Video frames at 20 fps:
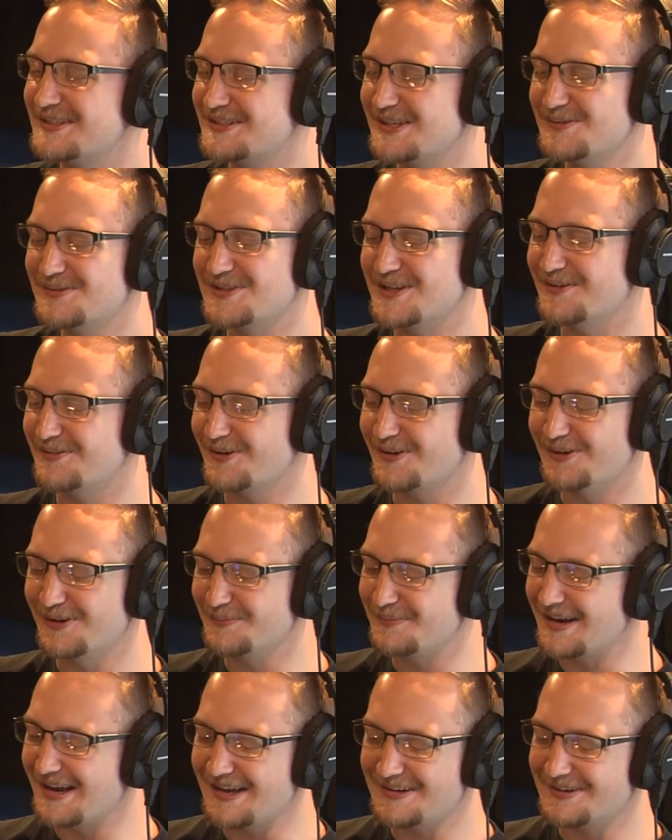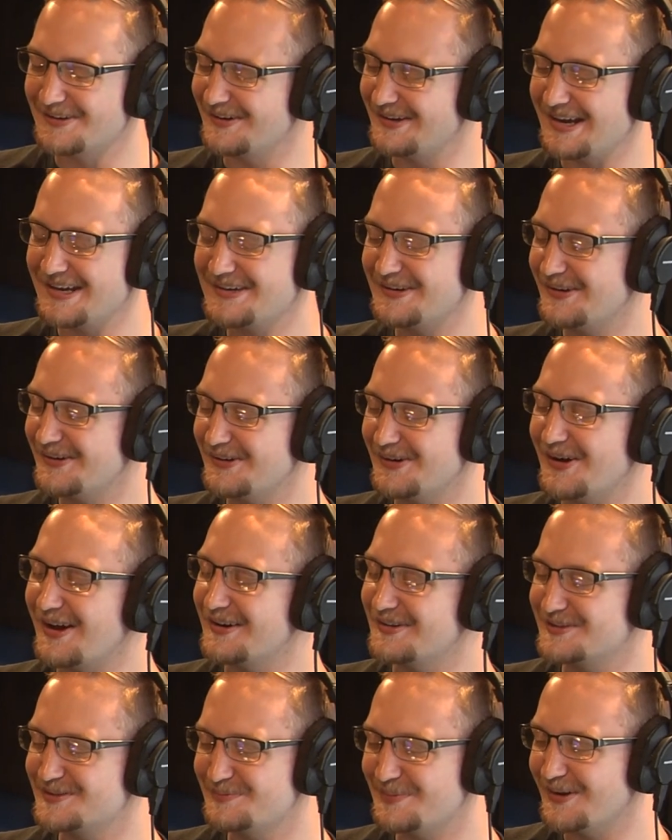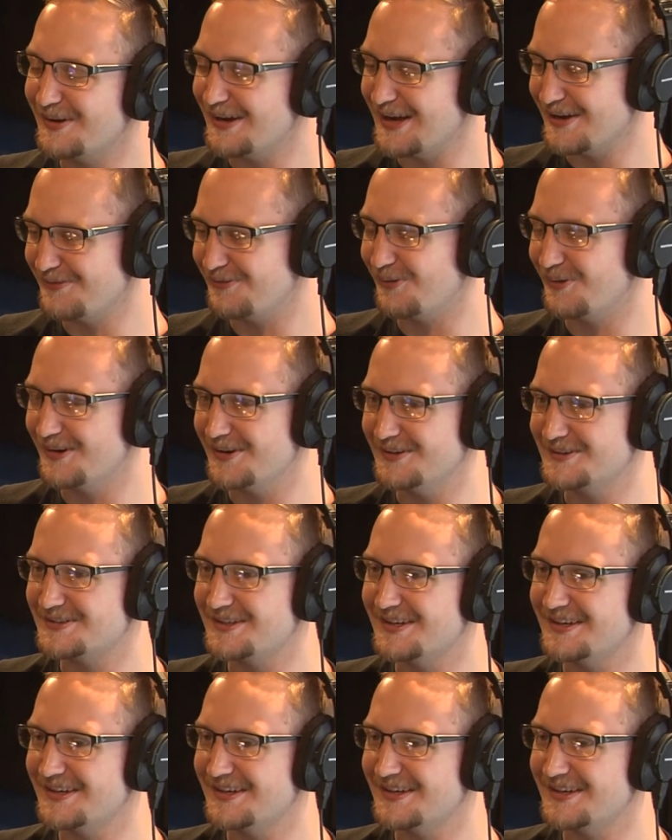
some stuff earlier, man. I don't, I don't even know how to spell. He speaks like